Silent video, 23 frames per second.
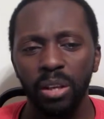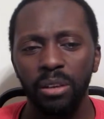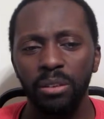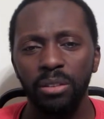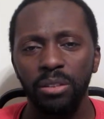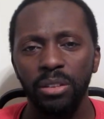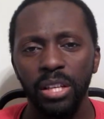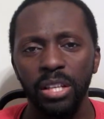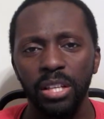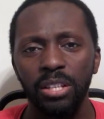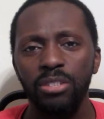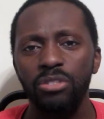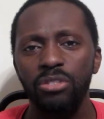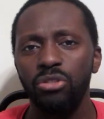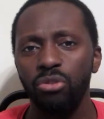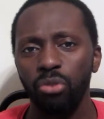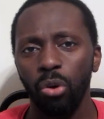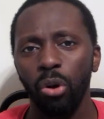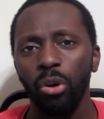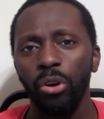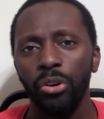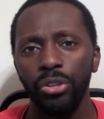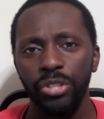the
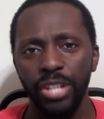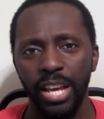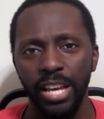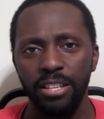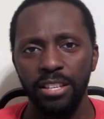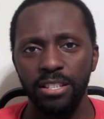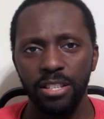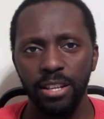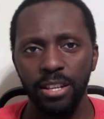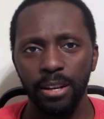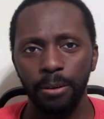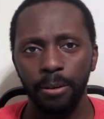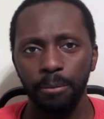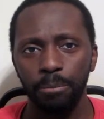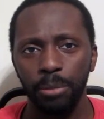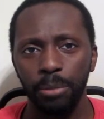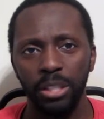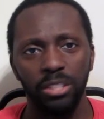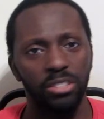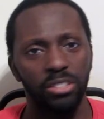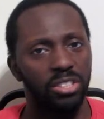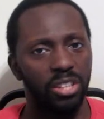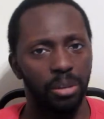stronger taste there
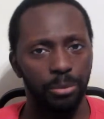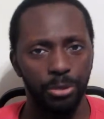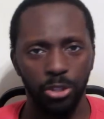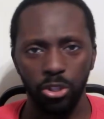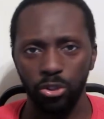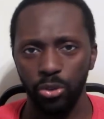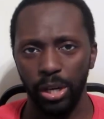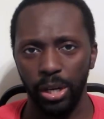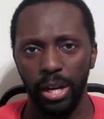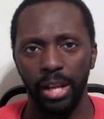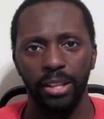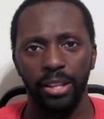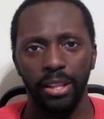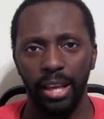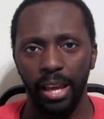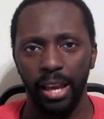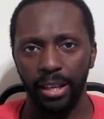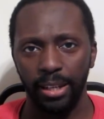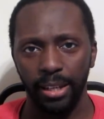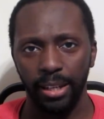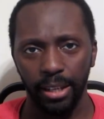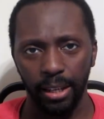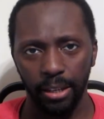because it's coming straight out of the can,
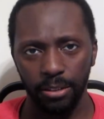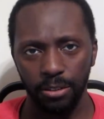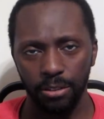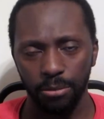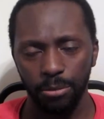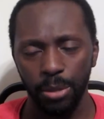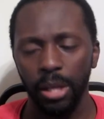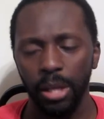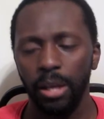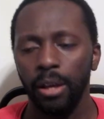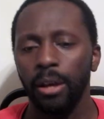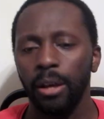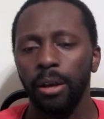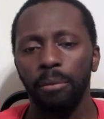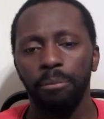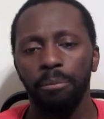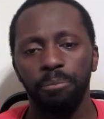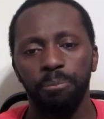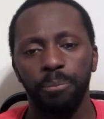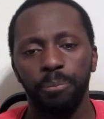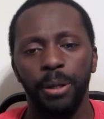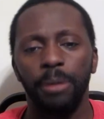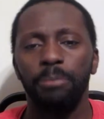I guess.
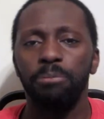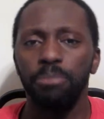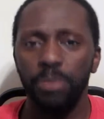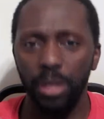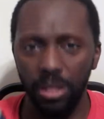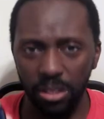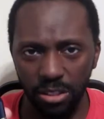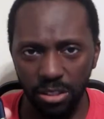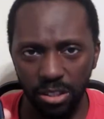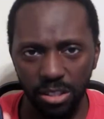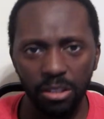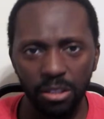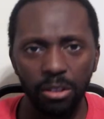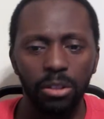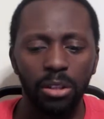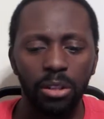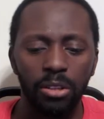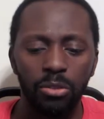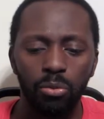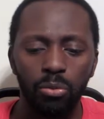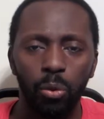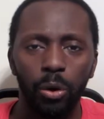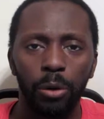But it still
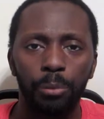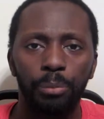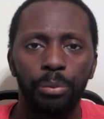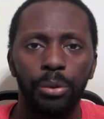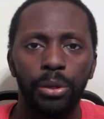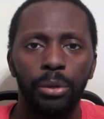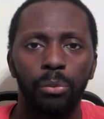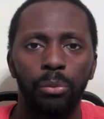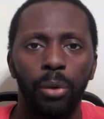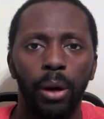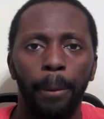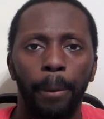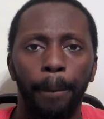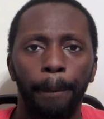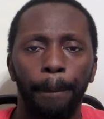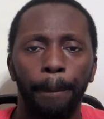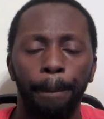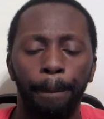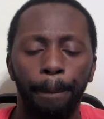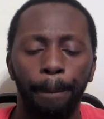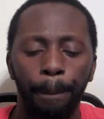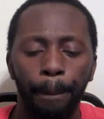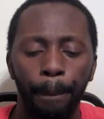does work pretty well.
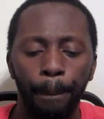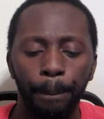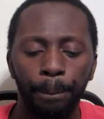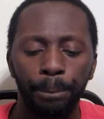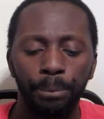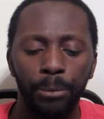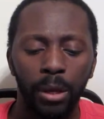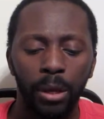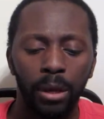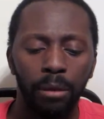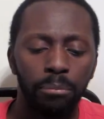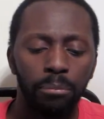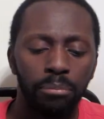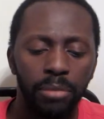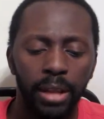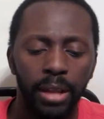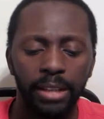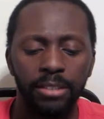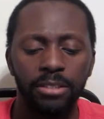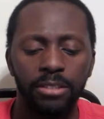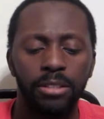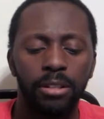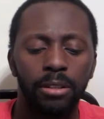Okay,
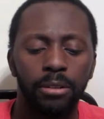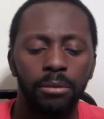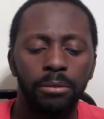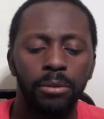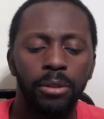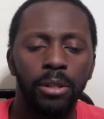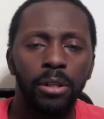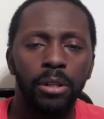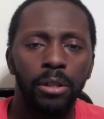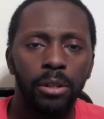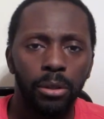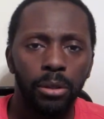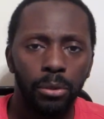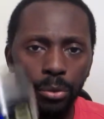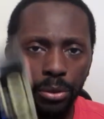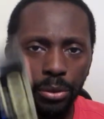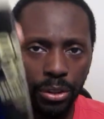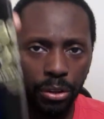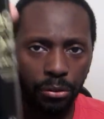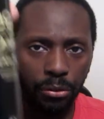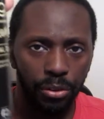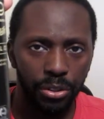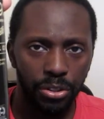next with
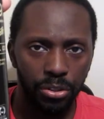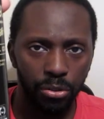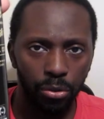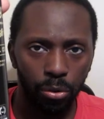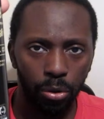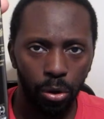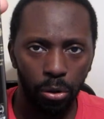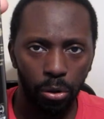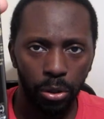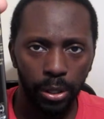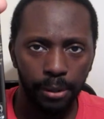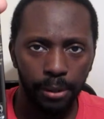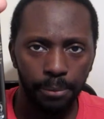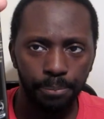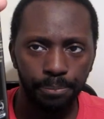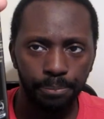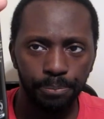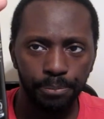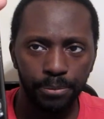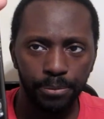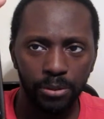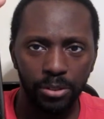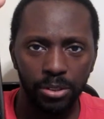the original cola,
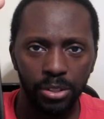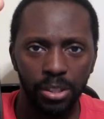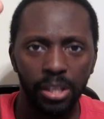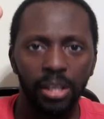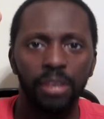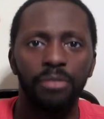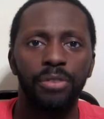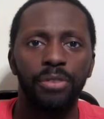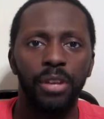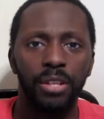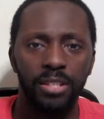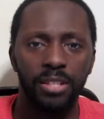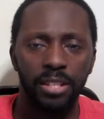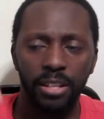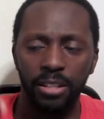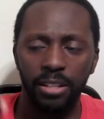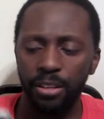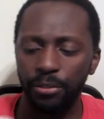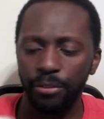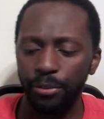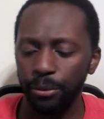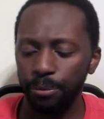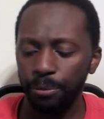see if that's any
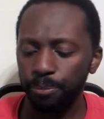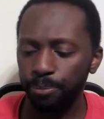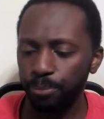different.